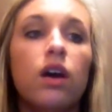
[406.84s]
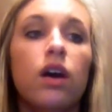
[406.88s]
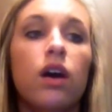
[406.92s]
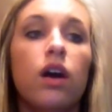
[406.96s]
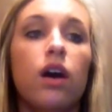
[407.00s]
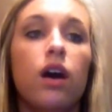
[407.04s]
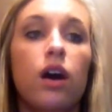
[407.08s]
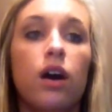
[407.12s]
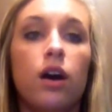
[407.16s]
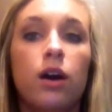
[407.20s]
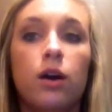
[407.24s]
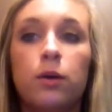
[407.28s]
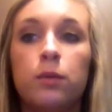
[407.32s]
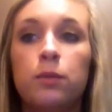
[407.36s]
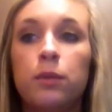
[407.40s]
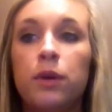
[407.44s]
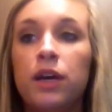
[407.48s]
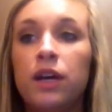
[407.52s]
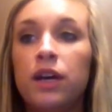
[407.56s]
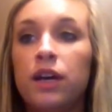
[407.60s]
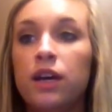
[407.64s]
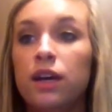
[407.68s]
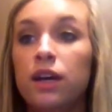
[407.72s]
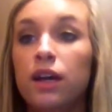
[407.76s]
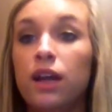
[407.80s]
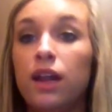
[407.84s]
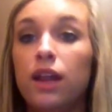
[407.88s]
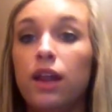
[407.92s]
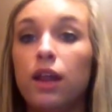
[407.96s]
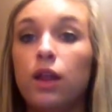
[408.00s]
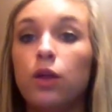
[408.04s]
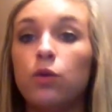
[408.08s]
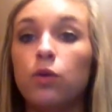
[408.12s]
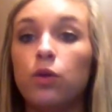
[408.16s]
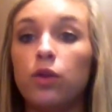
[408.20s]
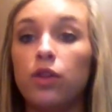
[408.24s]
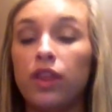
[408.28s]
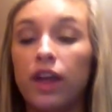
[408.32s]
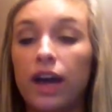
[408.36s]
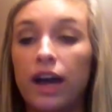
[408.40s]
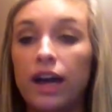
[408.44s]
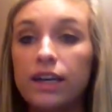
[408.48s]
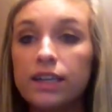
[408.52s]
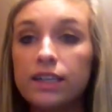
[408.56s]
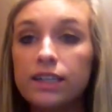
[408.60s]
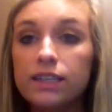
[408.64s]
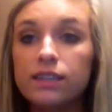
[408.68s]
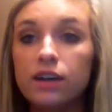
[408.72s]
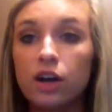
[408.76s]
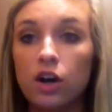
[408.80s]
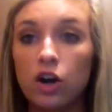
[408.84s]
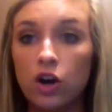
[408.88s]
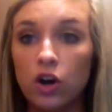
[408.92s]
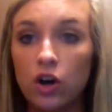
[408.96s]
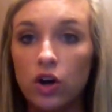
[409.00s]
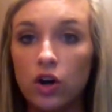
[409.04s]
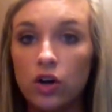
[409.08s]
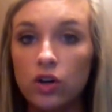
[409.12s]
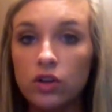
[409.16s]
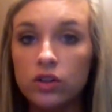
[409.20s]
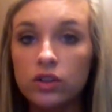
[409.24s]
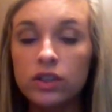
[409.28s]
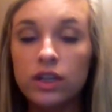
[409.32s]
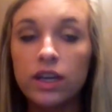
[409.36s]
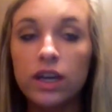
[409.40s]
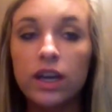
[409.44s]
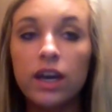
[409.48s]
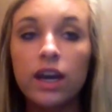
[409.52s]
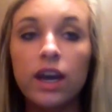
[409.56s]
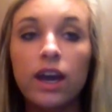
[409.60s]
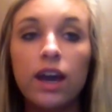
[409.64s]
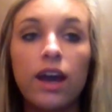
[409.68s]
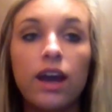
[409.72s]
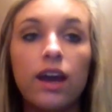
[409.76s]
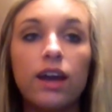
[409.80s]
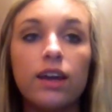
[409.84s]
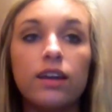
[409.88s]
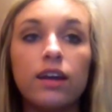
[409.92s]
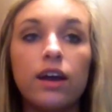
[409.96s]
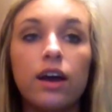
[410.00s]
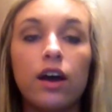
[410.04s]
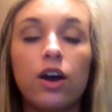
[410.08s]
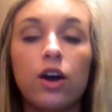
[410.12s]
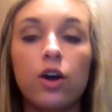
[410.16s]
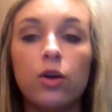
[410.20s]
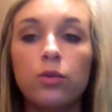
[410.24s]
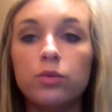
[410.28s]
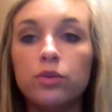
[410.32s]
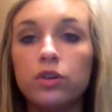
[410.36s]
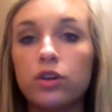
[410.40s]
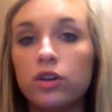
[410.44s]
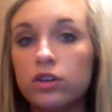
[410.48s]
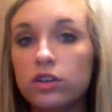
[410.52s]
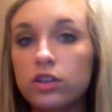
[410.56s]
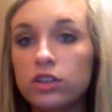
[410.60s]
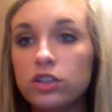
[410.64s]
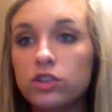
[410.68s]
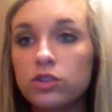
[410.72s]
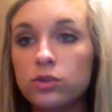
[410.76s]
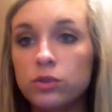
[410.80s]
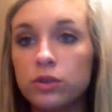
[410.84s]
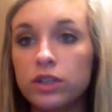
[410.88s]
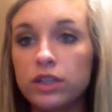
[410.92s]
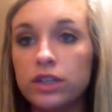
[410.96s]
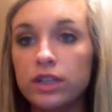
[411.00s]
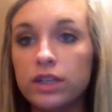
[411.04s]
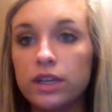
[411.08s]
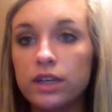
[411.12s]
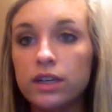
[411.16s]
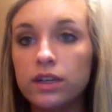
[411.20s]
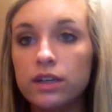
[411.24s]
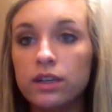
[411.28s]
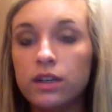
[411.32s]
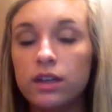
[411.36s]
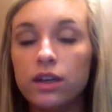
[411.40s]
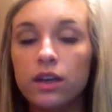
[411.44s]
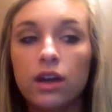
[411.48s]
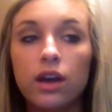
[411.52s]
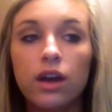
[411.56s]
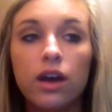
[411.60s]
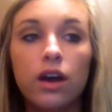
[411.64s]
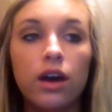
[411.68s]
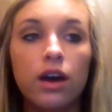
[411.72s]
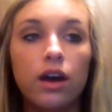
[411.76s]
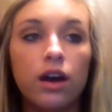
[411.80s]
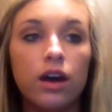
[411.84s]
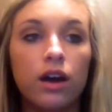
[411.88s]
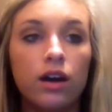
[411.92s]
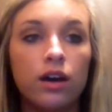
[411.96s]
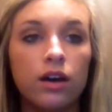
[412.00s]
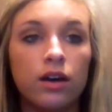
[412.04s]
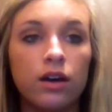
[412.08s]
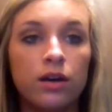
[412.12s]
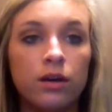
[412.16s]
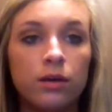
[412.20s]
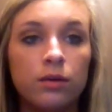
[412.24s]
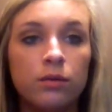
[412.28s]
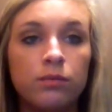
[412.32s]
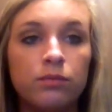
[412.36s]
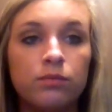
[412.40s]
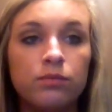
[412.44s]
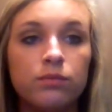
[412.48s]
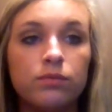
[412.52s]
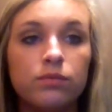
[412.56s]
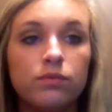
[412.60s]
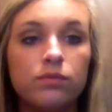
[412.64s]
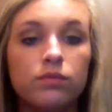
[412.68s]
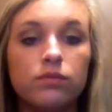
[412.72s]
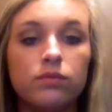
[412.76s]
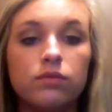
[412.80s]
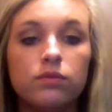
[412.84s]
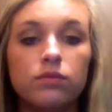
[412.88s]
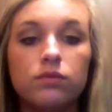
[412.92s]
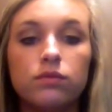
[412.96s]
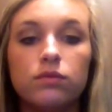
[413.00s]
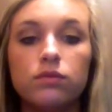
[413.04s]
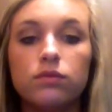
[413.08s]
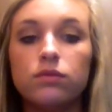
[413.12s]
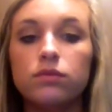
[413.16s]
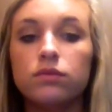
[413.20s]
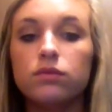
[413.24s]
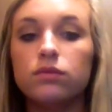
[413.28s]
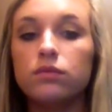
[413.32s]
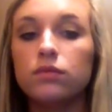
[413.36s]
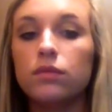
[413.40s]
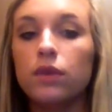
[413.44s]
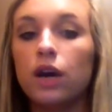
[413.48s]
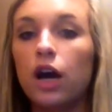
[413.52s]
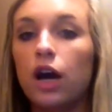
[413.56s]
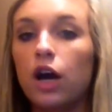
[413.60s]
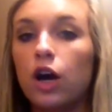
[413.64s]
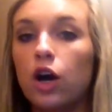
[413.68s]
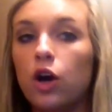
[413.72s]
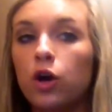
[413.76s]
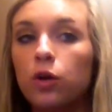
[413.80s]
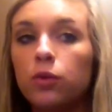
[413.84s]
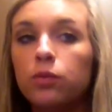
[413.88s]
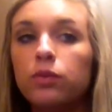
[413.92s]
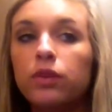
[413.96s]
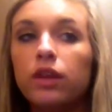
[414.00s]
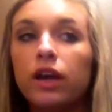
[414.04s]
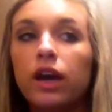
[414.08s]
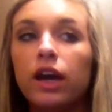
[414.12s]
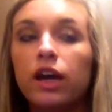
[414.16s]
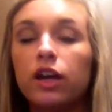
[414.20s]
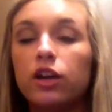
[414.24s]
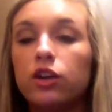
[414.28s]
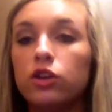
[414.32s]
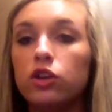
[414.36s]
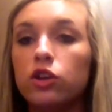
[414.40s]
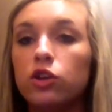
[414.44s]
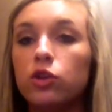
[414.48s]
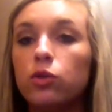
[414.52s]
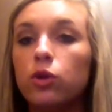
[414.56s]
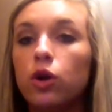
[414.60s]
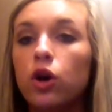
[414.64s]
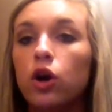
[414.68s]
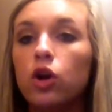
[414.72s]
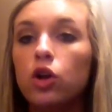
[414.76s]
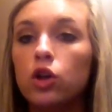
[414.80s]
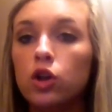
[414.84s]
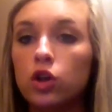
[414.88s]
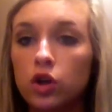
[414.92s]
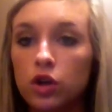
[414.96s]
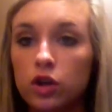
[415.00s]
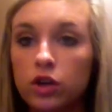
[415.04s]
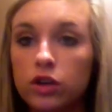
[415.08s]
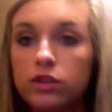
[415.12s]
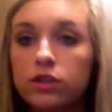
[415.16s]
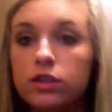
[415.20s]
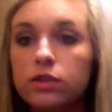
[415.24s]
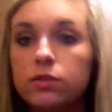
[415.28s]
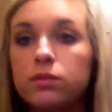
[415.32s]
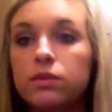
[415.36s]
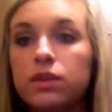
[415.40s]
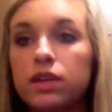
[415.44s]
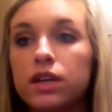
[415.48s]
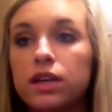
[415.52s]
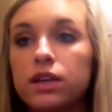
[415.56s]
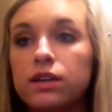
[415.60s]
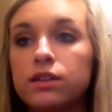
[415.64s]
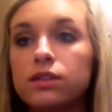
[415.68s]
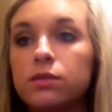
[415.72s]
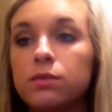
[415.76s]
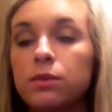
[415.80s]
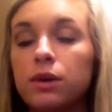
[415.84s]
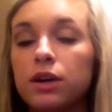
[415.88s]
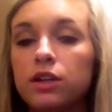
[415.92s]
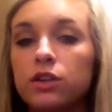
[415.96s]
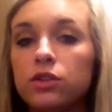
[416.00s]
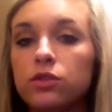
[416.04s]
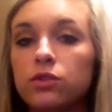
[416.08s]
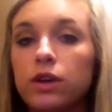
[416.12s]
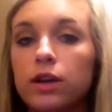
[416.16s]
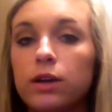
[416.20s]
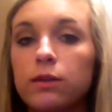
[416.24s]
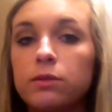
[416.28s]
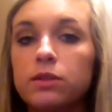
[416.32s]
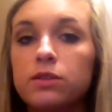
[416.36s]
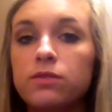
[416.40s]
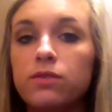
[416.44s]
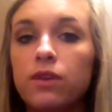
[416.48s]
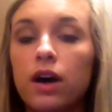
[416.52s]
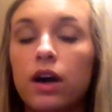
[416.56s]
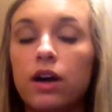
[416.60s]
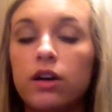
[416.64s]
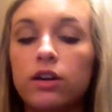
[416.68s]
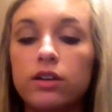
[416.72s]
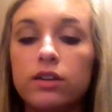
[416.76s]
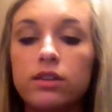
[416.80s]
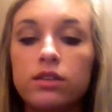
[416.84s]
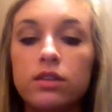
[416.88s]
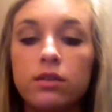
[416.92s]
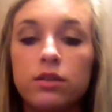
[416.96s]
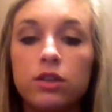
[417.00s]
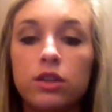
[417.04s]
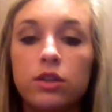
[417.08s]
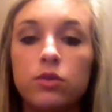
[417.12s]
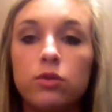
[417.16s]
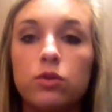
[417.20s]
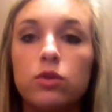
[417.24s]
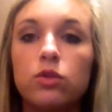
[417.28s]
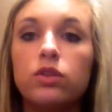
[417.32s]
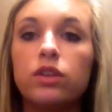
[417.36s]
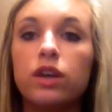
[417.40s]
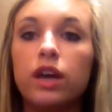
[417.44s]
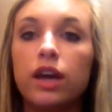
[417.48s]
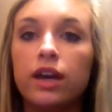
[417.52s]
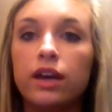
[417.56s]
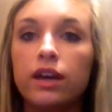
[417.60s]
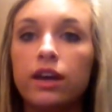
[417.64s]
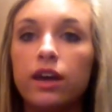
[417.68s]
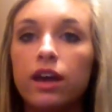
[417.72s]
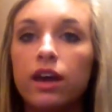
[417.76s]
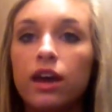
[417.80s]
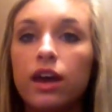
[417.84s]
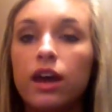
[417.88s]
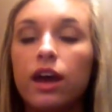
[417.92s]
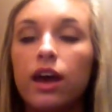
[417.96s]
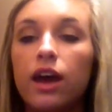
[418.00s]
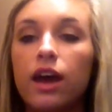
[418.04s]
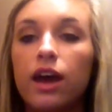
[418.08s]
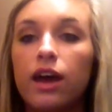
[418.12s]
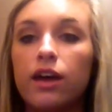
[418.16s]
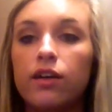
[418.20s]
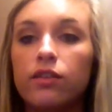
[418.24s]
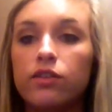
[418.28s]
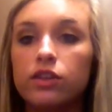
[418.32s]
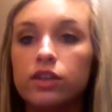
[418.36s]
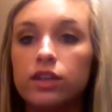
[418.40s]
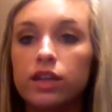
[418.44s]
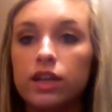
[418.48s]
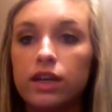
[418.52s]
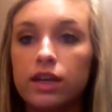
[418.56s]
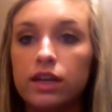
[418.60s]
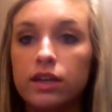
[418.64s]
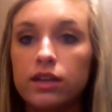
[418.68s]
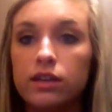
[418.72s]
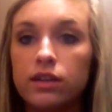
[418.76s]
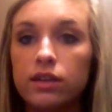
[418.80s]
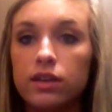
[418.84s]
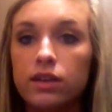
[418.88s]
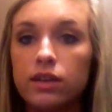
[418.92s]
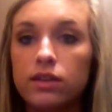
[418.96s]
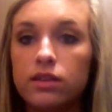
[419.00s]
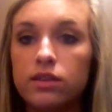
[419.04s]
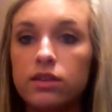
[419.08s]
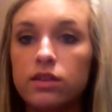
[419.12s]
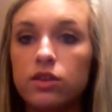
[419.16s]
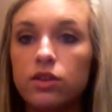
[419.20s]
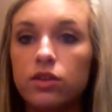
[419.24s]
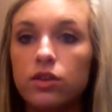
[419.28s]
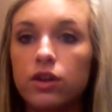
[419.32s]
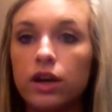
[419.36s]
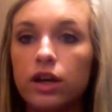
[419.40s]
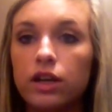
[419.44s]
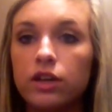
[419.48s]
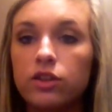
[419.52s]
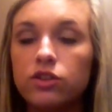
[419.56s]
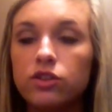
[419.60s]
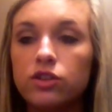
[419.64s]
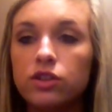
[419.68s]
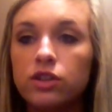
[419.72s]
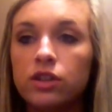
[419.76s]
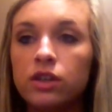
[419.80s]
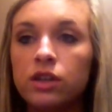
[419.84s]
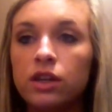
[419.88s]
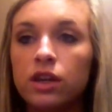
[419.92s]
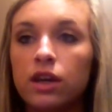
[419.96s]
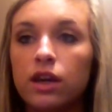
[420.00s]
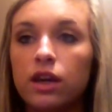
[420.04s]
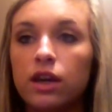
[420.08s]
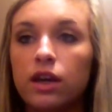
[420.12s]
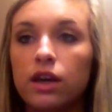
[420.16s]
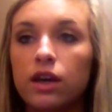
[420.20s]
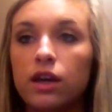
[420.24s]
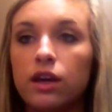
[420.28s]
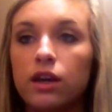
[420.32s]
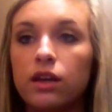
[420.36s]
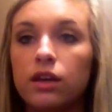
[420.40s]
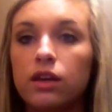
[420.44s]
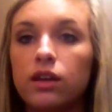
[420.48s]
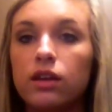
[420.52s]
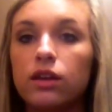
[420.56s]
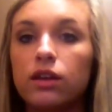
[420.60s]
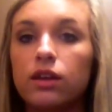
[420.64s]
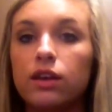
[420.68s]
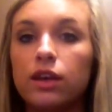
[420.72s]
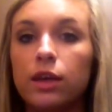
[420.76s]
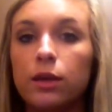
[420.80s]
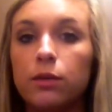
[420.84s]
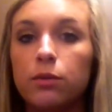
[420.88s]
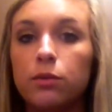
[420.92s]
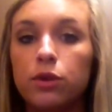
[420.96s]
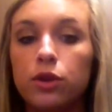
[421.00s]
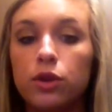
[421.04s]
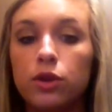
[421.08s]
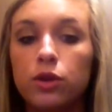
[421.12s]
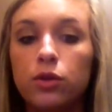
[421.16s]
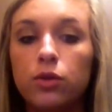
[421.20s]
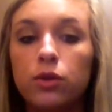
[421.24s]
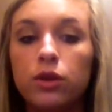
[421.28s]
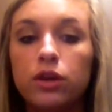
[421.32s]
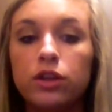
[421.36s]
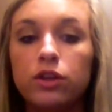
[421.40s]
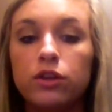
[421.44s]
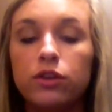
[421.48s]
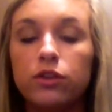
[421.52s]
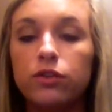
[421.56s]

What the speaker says: Well, that is all, and I hope y'all enjoyed it. I hope that you all learned some things about the rabies virus and you will take everything into consideration and keep you and your